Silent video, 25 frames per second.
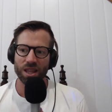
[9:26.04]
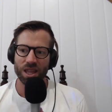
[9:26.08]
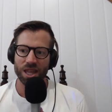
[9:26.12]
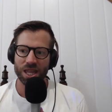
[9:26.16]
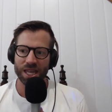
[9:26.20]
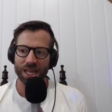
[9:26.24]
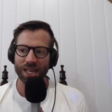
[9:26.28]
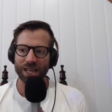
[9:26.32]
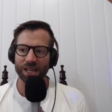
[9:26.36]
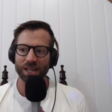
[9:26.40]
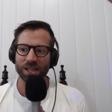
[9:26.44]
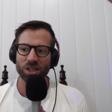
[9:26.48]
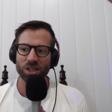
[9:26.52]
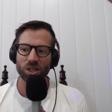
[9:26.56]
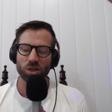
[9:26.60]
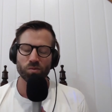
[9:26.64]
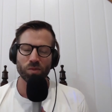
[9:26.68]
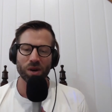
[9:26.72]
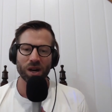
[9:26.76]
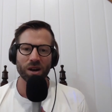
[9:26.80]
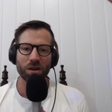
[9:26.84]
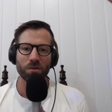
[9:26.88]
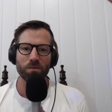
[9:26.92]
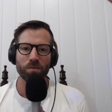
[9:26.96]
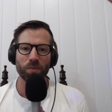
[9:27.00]
things,
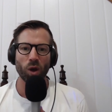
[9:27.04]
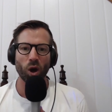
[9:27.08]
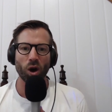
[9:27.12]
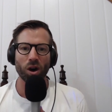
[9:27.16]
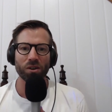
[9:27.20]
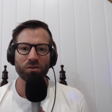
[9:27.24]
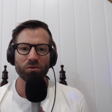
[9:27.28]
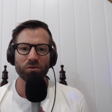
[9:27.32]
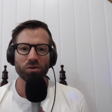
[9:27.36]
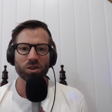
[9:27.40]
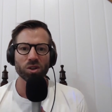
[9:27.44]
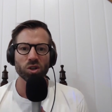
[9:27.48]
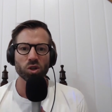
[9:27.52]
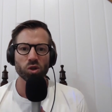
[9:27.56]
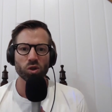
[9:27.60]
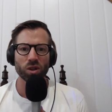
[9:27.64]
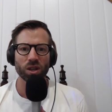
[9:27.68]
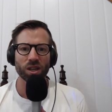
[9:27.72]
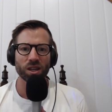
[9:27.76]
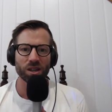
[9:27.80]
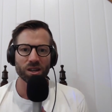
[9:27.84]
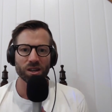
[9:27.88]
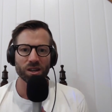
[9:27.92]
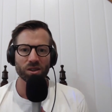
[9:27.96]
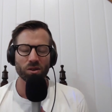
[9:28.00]
but often doing
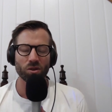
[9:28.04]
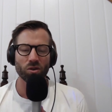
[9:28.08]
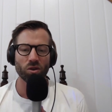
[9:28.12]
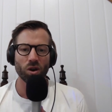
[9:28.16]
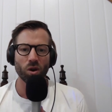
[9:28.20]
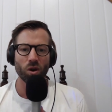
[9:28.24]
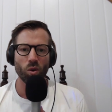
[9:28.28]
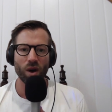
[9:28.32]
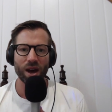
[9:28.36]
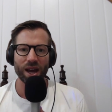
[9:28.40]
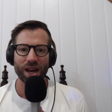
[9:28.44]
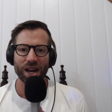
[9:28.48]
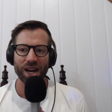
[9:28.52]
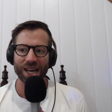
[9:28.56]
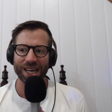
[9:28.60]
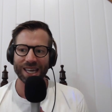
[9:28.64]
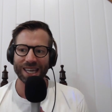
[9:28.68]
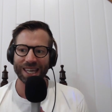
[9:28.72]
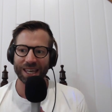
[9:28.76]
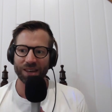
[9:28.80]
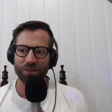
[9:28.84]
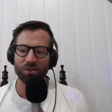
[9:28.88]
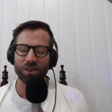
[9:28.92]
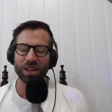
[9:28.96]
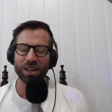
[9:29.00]
it in the wrong way, like
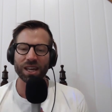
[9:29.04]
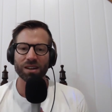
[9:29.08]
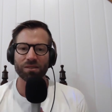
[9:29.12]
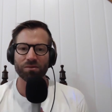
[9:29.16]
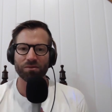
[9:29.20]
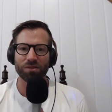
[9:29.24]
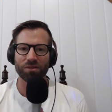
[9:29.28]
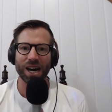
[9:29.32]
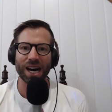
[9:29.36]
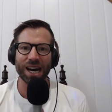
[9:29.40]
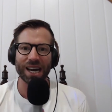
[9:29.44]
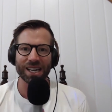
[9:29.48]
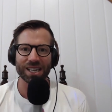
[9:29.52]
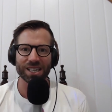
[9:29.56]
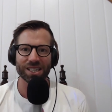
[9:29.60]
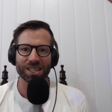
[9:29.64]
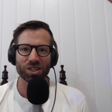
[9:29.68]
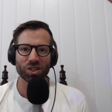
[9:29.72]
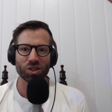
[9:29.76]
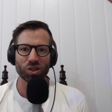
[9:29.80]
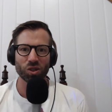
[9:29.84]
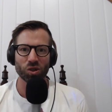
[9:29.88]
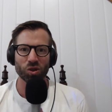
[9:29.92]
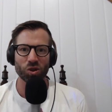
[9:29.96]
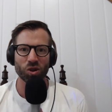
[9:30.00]
giving advice.
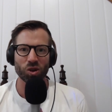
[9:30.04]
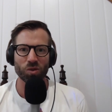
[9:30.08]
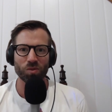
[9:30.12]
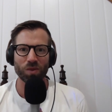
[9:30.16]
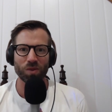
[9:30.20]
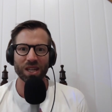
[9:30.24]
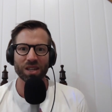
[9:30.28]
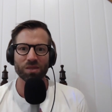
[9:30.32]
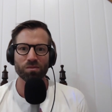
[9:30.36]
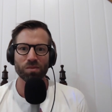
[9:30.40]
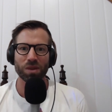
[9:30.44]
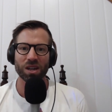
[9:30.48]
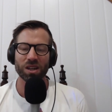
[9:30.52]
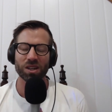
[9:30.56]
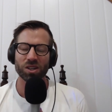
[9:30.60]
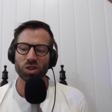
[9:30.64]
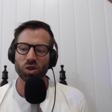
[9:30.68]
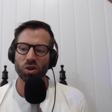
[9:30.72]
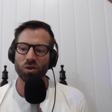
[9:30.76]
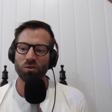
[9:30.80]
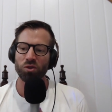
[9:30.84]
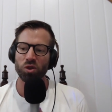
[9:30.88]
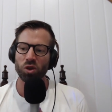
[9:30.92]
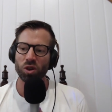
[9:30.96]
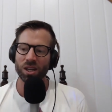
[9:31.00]
Do you know what I mean? But so
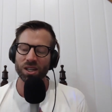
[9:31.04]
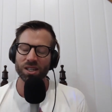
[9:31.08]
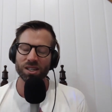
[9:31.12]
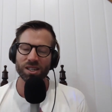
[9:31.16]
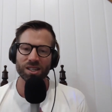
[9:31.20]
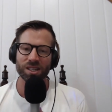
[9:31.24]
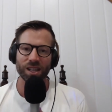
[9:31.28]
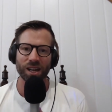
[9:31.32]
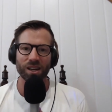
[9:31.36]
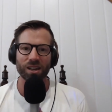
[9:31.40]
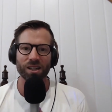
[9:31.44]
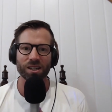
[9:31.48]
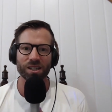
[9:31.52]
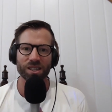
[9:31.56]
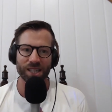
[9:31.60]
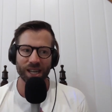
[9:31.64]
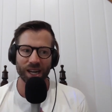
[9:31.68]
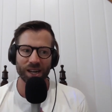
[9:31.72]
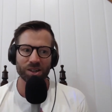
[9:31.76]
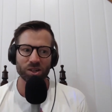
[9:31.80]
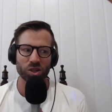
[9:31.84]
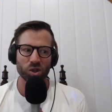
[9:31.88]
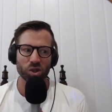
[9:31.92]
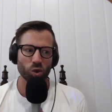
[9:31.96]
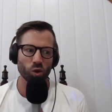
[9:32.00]
if you can still tell
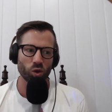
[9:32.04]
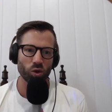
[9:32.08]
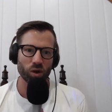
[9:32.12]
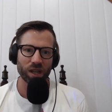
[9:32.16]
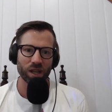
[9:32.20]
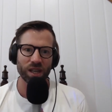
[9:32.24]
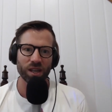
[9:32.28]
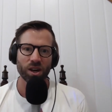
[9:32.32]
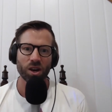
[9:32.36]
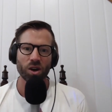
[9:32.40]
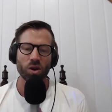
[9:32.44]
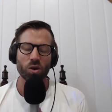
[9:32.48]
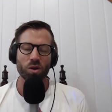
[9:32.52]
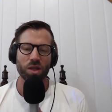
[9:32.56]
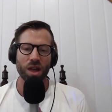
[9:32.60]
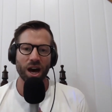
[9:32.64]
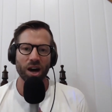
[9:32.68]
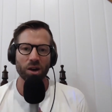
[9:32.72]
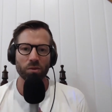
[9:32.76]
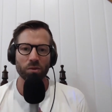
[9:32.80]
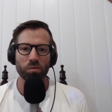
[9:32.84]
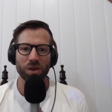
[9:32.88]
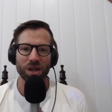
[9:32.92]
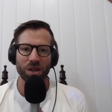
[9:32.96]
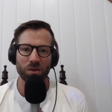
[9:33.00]
a story
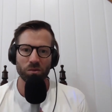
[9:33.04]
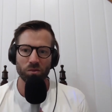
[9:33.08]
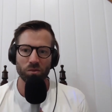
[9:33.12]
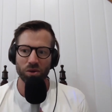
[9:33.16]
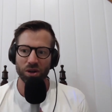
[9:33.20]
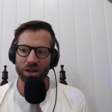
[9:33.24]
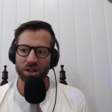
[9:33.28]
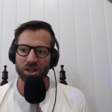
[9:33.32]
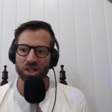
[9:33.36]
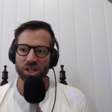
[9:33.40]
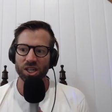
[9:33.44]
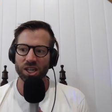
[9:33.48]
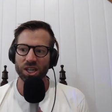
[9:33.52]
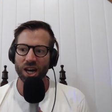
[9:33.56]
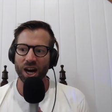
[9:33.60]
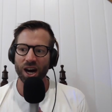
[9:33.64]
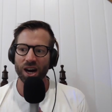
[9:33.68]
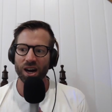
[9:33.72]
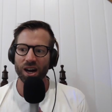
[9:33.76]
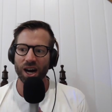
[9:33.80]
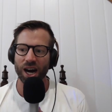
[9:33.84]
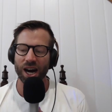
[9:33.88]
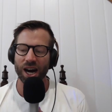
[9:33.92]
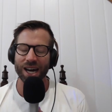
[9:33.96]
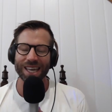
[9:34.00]
without being preachy,
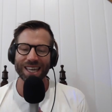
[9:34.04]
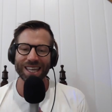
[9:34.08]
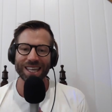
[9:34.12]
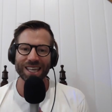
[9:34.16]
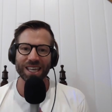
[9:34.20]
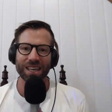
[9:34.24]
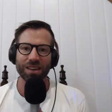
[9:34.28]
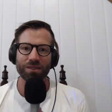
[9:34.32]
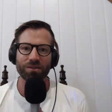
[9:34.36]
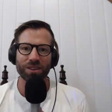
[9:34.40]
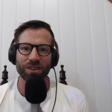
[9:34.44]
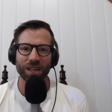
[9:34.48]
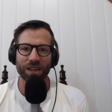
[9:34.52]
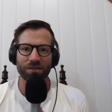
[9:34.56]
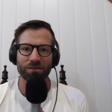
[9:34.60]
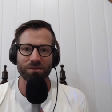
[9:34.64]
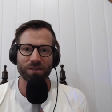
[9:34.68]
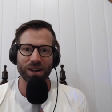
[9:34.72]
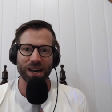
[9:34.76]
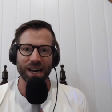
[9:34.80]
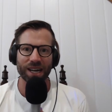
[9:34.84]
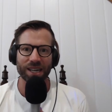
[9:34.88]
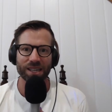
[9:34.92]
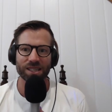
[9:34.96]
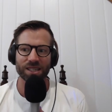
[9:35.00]
i.e., giving
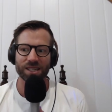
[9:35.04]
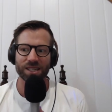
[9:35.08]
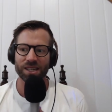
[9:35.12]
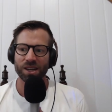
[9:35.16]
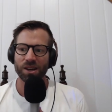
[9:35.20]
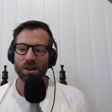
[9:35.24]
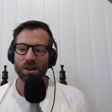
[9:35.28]
advice,